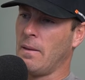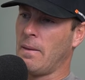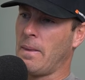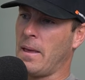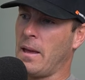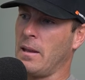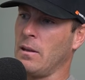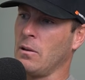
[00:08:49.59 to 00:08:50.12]

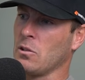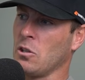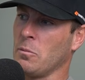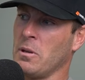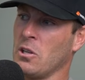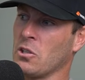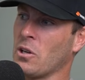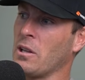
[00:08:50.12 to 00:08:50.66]
And there was not
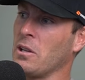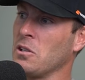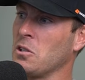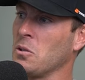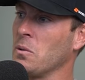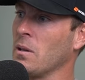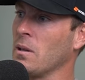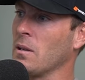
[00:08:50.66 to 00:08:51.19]
many Australians
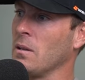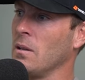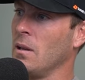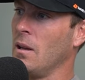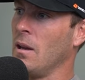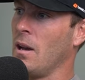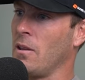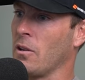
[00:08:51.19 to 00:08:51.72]
doing it.
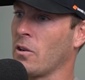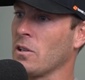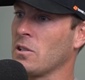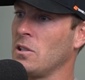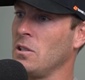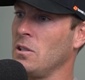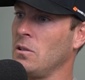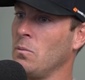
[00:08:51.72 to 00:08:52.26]
And the
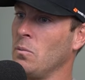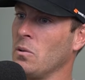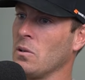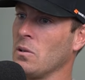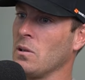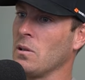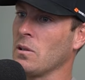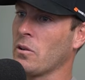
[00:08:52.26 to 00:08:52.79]

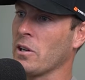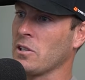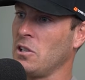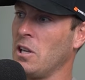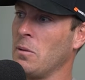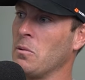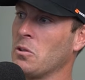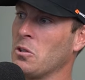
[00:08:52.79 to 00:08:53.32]
Crusty
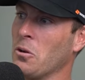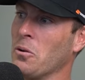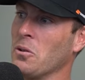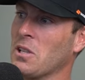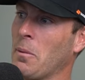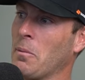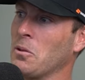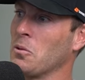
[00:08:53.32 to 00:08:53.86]
Demon Tour was
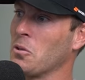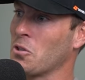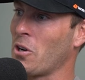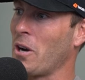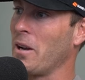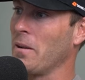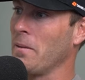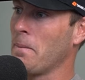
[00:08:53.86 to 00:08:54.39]
coming to
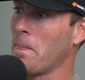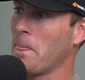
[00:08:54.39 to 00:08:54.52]
Australia,